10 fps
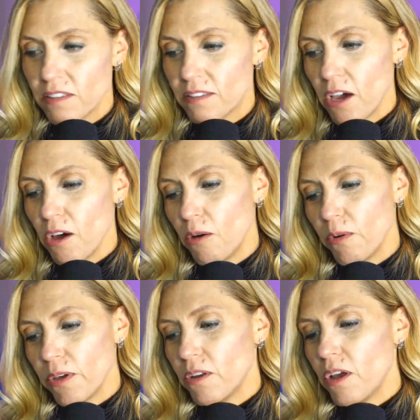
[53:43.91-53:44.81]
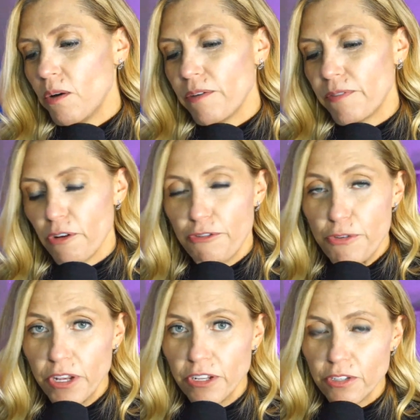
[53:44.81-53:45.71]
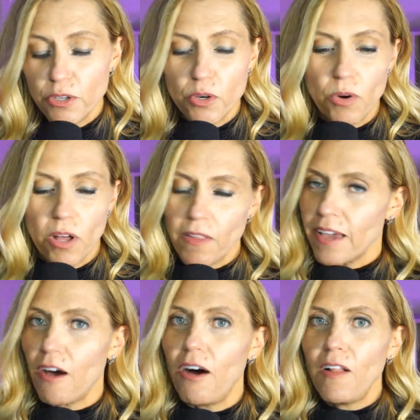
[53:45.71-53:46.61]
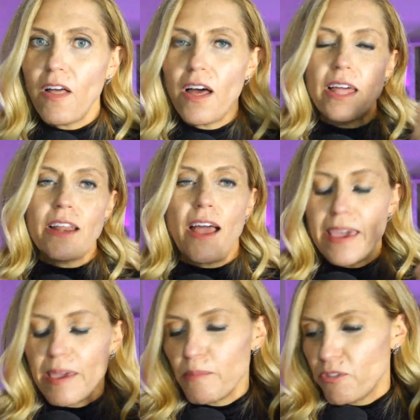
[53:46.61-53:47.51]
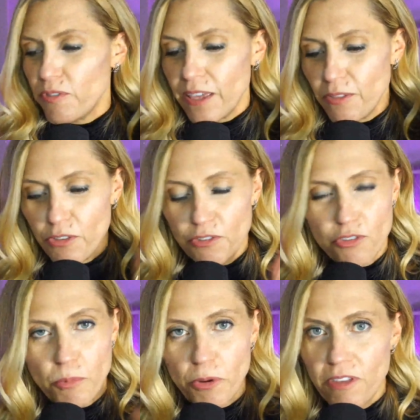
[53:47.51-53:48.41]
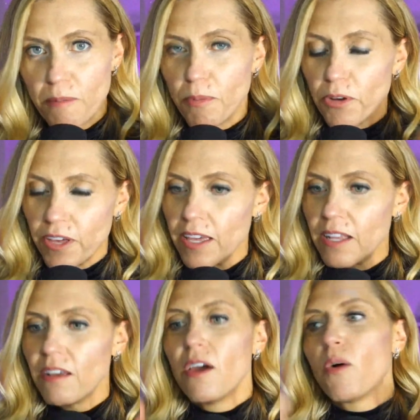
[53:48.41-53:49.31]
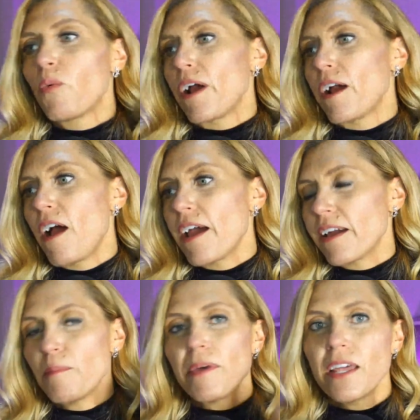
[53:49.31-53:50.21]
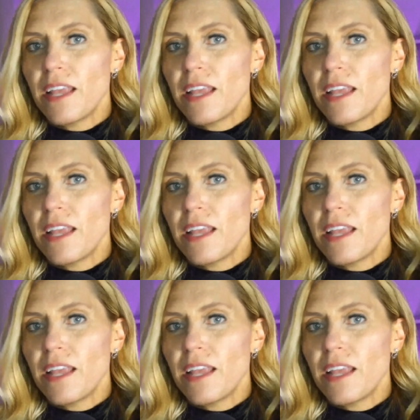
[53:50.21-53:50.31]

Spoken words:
So, if you're a foodie too, like all on, I am like the super simple kid where I come in